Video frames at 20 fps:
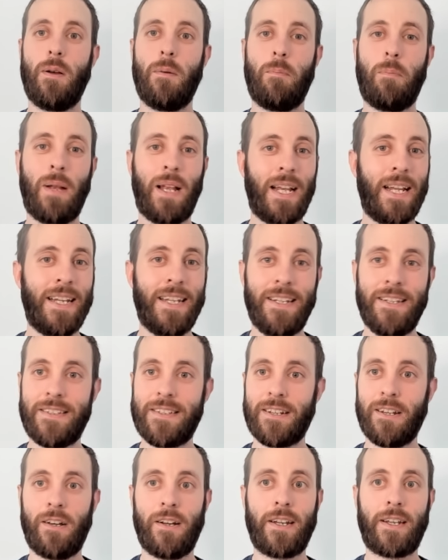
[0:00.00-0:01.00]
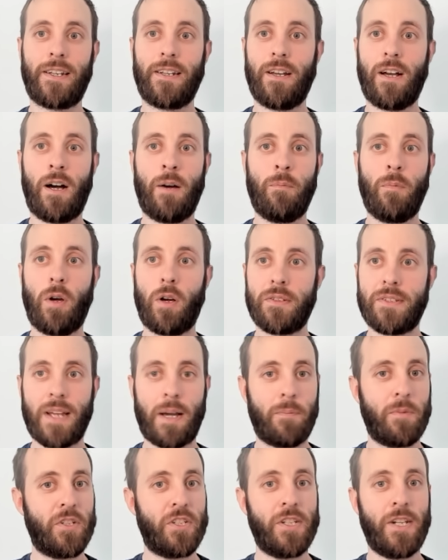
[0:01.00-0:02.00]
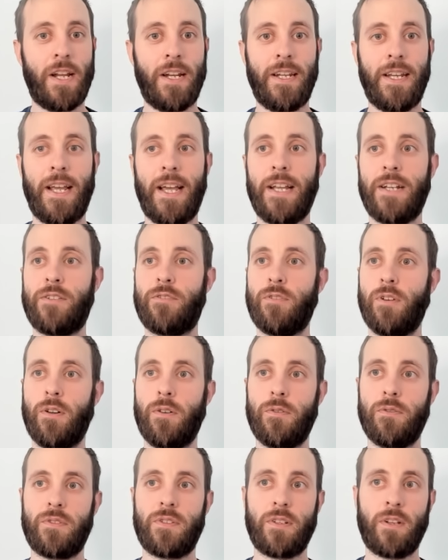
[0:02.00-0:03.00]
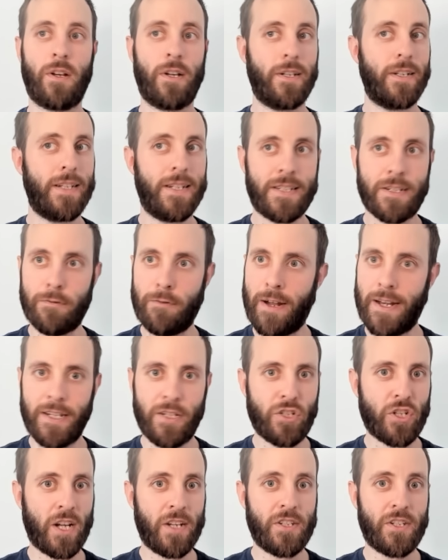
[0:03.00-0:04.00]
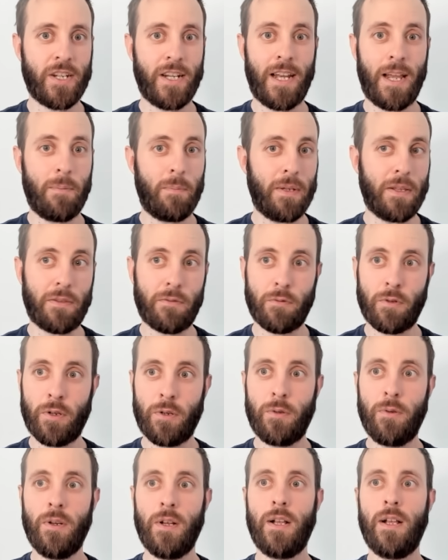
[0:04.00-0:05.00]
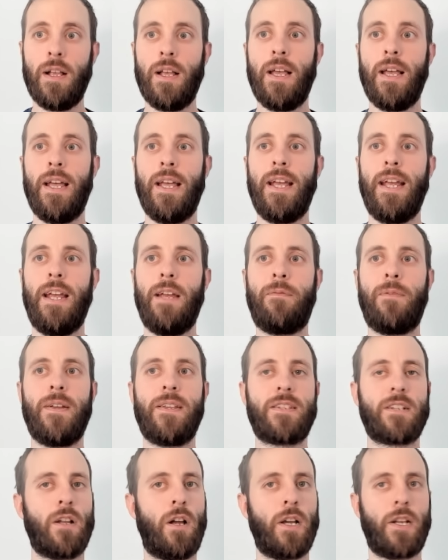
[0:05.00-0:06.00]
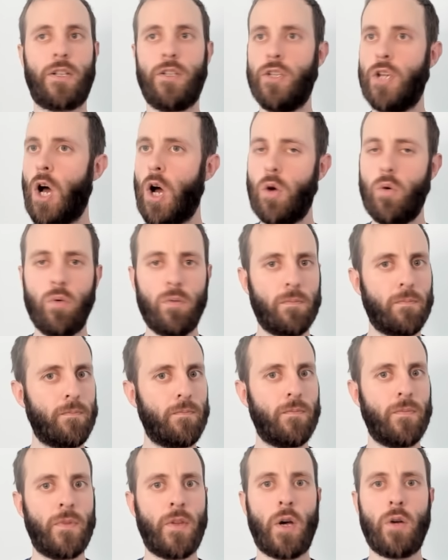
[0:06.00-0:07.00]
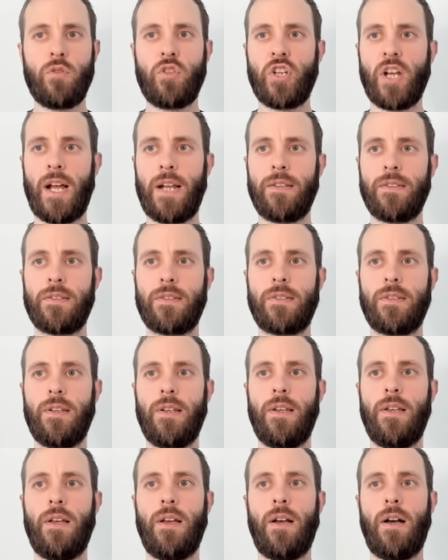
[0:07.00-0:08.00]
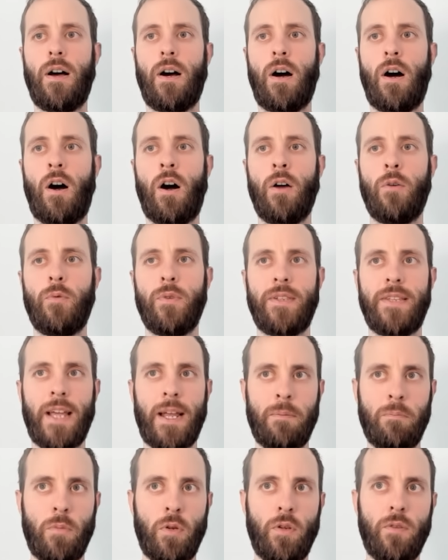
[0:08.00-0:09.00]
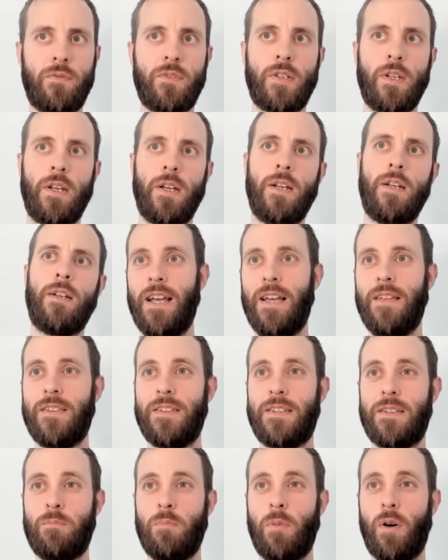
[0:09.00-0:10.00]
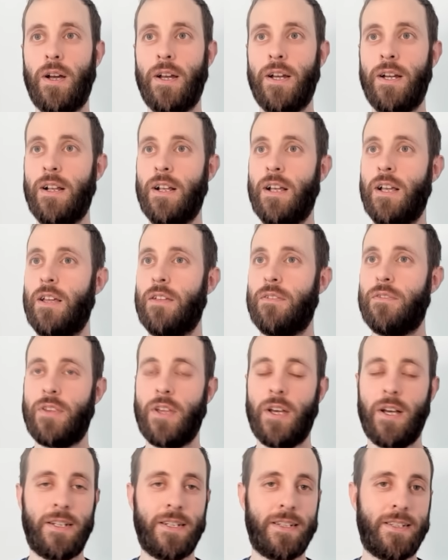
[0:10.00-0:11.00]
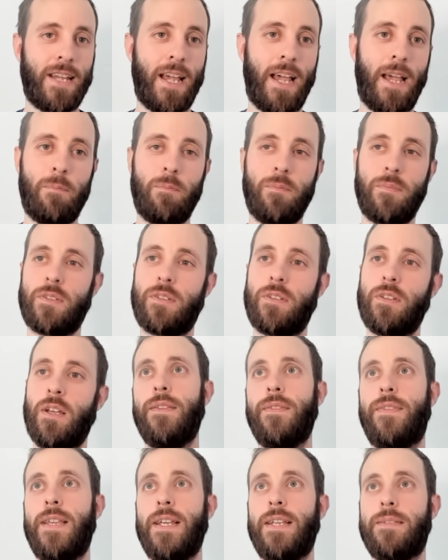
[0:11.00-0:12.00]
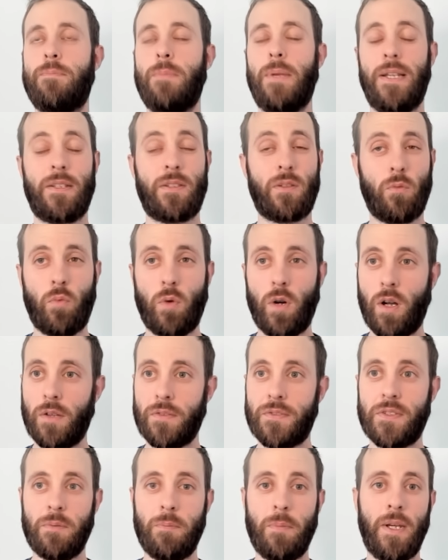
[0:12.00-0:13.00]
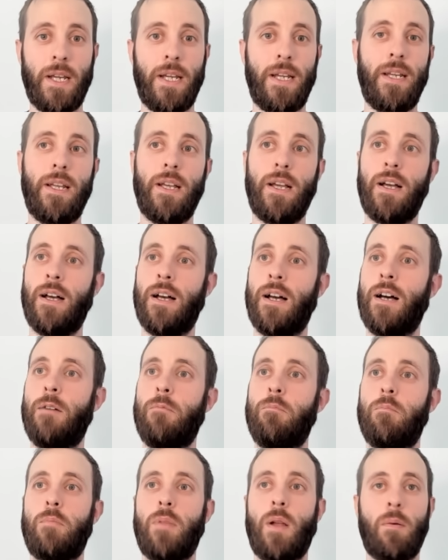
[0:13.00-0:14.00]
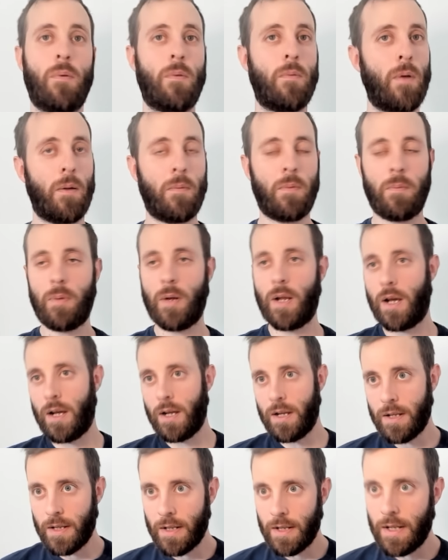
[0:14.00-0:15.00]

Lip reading: please, like, I'm not damaging any hedgerows. Like, is there any chance you let me through? If it's like, no chance, I would then move to, this is my third attempt. This means the world to me, blah, blah, blah, blah, blah.